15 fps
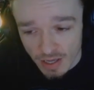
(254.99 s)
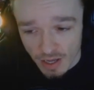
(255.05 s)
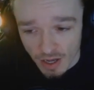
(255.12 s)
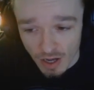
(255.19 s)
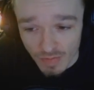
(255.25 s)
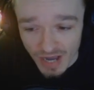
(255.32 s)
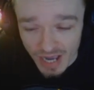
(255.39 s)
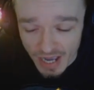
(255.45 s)

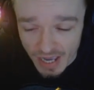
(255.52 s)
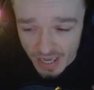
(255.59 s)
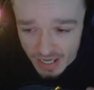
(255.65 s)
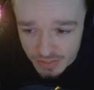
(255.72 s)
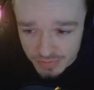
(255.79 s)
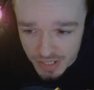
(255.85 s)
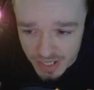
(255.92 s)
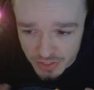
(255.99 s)
I
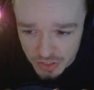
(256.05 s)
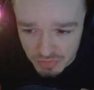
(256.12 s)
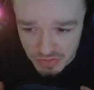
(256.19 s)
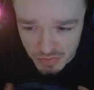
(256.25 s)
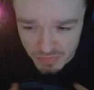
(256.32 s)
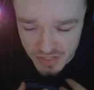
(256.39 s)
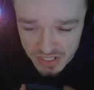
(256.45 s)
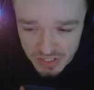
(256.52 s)
have had some
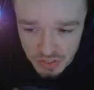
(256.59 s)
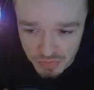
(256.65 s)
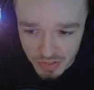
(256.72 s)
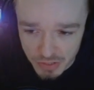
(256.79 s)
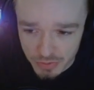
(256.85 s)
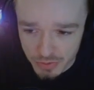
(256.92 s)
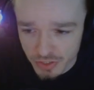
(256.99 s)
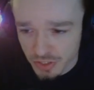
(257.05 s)
complaints
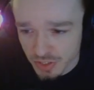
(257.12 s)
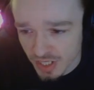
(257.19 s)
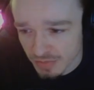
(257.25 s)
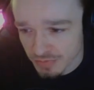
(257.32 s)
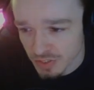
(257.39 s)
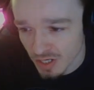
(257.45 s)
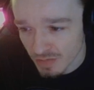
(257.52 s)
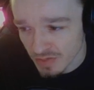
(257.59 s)
about
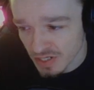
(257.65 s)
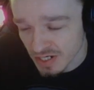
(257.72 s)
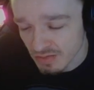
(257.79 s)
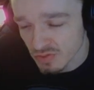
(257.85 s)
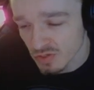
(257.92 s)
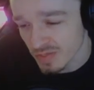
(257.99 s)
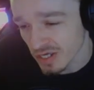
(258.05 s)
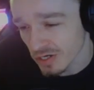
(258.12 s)
footsteps not being
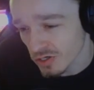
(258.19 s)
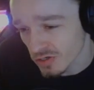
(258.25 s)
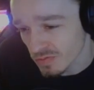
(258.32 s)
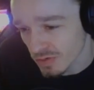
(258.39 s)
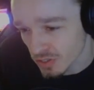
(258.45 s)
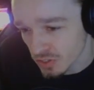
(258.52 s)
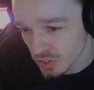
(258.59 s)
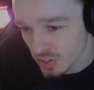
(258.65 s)
able to be heard
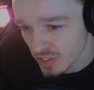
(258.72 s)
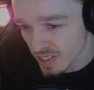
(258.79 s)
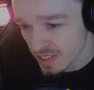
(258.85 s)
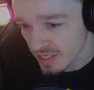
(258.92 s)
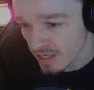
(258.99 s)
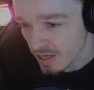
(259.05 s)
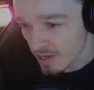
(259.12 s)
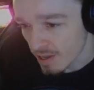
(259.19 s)

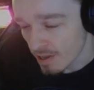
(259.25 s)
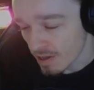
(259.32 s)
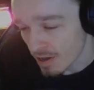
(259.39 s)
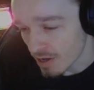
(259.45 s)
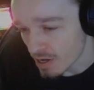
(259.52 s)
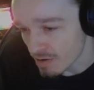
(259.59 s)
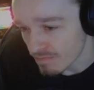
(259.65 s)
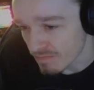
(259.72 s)
personally.
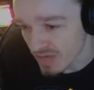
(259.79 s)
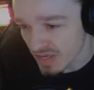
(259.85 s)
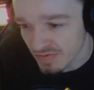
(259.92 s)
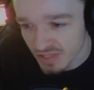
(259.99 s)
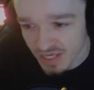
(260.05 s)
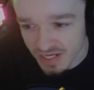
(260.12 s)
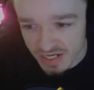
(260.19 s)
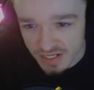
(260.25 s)
Maybe
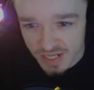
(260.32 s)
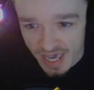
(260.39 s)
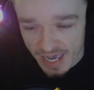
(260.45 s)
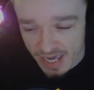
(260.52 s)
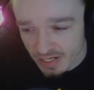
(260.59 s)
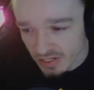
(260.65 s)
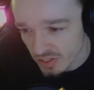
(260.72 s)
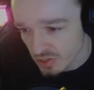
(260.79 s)
they need to
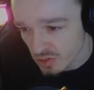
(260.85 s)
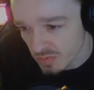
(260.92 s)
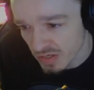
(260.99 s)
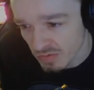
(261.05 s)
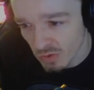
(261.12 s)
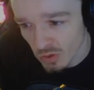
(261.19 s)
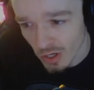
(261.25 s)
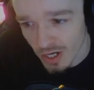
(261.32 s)
add a little
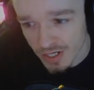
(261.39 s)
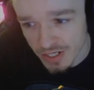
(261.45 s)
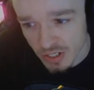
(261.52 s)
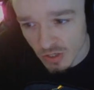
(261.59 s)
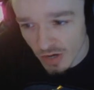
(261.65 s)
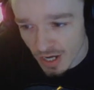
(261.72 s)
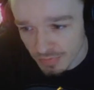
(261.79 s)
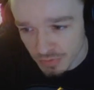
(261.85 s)
bit more
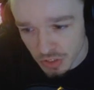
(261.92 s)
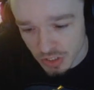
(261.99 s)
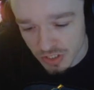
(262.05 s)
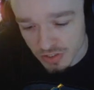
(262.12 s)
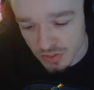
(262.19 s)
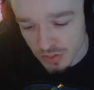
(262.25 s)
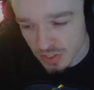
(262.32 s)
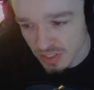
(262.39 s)
audio
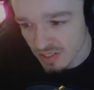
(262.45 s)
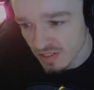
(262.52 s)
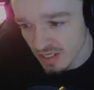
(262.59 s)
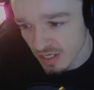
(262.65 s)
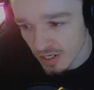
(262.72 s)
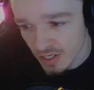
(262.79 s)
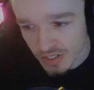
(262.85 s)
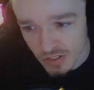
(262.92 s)
options in
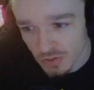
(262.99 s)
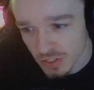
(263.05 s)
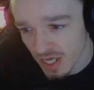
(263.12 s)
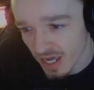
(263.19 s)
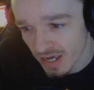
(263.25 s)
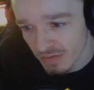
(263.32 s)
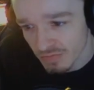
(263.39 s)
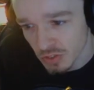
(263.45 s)
the audio
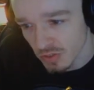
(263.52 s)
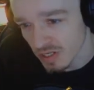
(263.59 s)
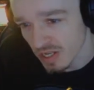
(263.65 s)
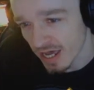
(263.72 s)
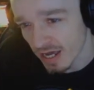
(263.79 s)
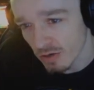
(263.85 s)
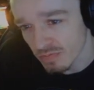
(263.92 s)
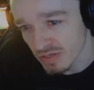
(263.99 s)
tab to
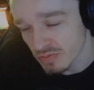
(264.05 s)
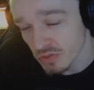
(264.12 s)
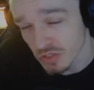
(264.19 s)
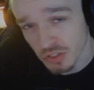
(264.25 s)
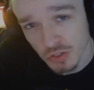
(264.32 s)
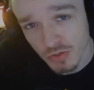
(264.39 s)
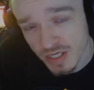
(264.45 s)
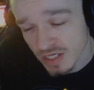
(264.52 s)
allow people to
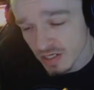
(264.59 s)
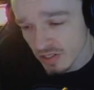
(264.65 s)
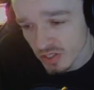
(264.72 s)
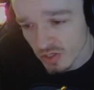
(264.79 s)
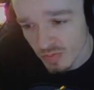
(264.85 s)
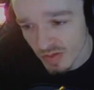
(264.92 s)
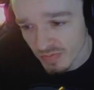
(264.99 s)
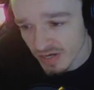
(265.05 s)
tweak it a
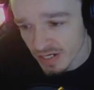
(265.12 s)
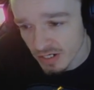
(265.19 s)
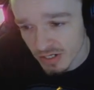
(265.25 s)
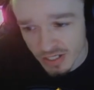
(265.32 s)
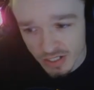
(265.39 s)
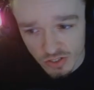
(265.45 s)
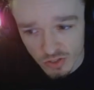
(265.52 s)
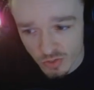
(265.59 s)
little bit better and
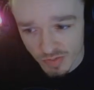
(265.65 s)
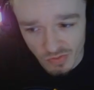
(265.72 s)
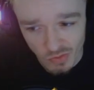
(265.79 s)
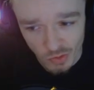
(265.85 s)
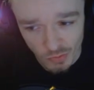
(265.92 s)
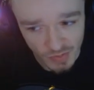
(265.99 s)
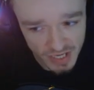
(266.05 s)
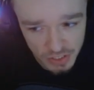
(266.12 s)
get a little bit
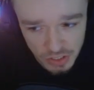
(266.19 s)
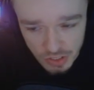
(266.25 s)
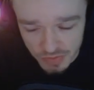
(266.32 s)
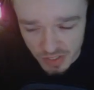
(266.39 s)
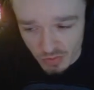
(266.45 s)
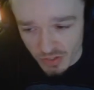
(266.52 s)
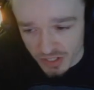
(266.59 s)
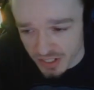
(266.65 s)
more bass if
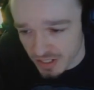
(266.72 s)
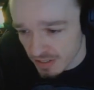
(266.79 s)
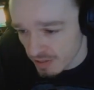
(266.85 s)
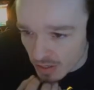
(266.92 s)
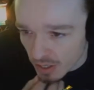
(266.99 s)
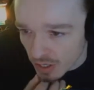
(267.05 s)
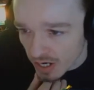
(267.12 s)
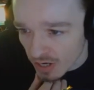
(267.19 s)
they want it.
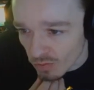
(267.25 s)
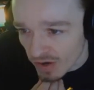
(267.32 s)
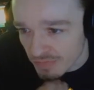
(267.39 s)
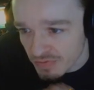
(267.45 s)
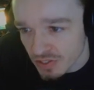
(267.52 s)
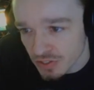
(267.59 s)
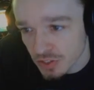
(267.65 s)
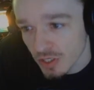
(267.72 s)
All right,
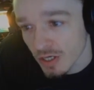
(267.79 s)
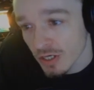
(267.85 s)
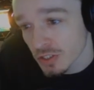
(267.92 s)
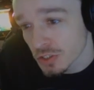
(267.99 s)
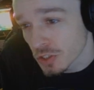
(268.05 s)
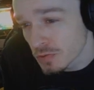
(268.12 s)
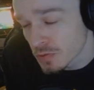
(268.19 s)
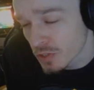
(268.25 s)
weapons.
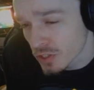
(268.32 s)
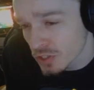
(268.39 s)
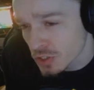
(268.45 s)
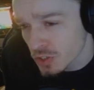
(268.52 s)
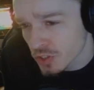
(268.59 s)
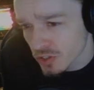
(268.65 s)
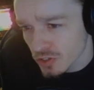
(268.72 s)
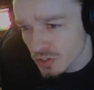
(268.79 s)
So
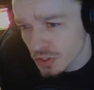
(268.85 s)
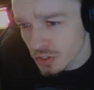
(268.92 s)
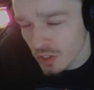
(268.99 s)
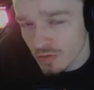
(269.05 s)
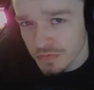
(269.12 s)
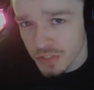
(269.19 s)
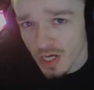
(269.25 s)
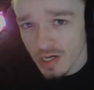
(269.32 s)
first, third
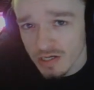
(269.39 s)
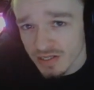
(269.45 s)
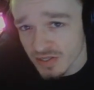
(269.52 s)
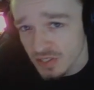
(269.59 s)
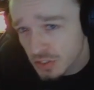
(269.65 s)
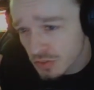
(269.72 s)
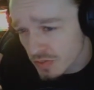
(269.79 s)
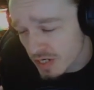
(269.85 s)
scope toggling.
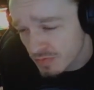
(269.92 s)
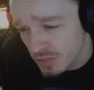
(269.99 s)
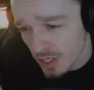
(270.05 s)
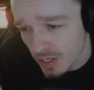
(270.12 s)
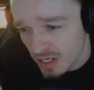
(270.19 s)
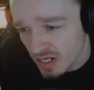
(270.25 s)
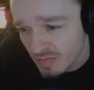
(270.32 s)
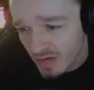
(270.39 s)
This is what I'm
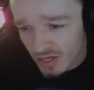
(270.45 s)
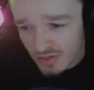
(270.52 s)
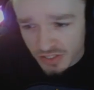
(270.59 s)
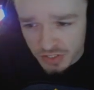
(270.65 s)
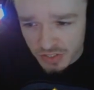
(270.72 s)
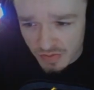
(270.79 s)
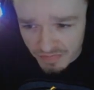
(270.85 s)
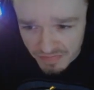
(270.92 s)
talking about. This
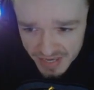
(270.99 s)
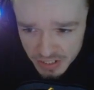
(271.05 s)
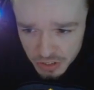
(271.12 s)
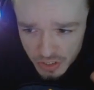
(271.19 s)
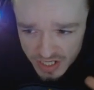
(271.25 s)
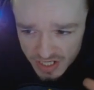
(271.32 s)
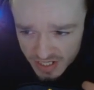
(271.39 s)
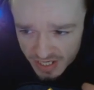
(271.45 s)
is the major
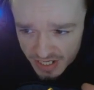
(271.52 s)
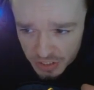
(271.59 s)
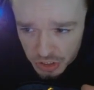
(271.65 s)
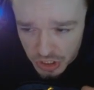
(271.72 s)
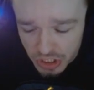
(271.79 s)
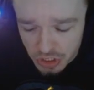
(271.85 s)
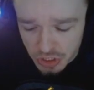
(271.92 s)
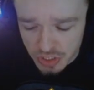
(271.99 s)
ADS
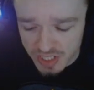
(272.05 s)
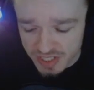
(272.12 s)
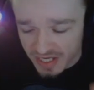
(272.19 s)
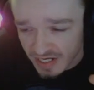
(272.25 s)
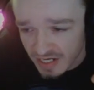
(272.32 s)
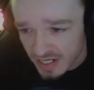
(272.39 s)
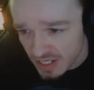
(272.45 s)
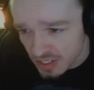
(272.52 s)
changes that they
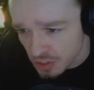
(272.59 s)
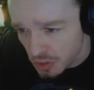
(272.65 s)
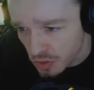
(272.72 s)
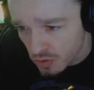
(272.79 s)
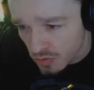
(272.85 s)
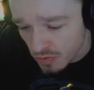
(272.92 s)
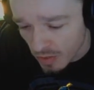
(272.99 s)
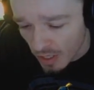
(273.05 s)
need
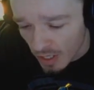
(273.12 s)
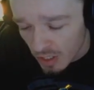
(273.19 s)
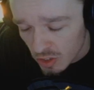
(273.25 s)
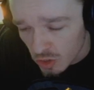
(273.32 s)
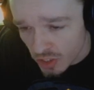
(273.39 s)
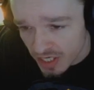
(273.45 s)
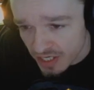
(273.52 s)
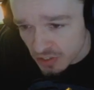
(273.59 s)
to
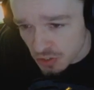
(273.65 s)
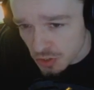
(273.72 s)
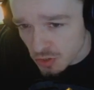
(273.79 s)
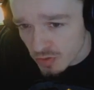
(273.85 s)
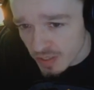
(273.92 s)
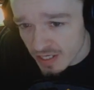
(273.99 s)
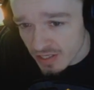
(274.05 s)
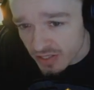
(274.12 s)
look
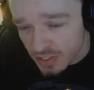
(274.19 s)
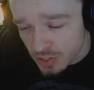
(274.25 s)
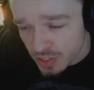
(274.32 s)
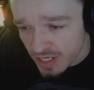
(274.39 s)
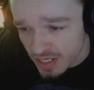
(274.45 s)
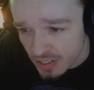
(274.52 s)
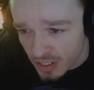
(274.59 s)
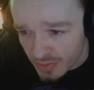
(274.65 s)
into, at least
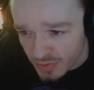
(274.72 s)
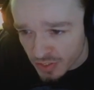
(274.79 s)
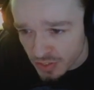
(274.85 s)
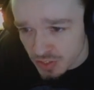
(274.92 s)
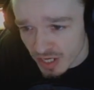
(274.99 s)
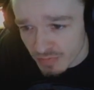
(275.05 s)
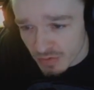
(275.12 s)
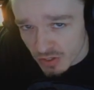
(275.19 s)
take it off the
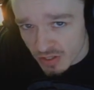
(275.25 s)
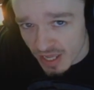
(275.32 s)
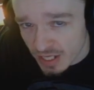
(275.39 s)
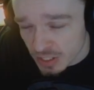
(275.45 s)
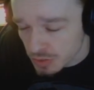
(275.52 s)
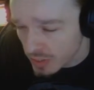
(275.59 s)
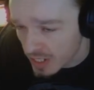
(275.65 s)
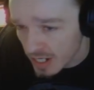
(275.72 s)
sniper
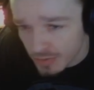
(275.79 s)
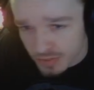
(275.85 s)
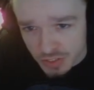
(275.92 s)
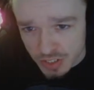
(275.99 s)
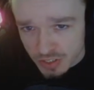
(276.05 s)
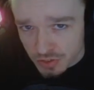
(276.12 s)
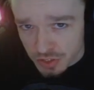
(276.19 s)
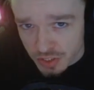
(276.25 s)
class. For every
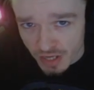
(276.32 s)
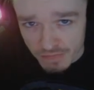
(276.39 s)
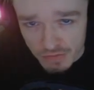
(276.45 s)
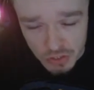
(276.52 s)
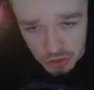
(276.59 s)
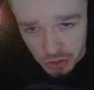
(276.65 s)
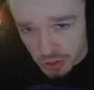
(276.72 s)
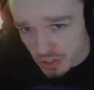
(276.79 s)
single sniper,
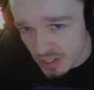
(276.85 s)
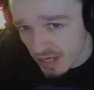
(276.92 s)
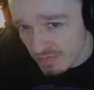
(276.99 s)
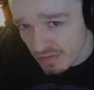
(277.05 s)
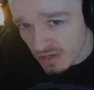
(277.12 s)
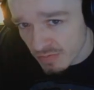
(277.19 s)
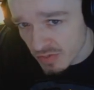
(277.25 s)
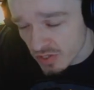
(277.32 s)
you shouldn't have
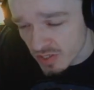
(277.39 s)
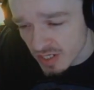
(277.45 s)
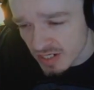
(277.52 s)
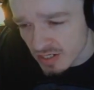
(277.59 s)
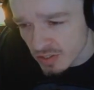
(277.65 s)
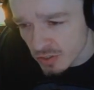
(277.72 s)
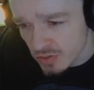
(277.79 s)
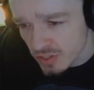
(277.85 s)
the ability
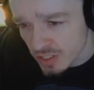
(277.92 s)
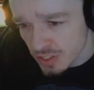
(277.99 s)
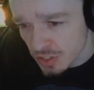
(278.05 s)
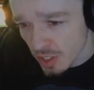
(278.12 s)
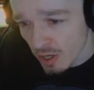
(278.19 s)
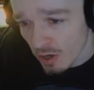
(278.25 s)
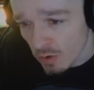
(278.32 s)
to do this.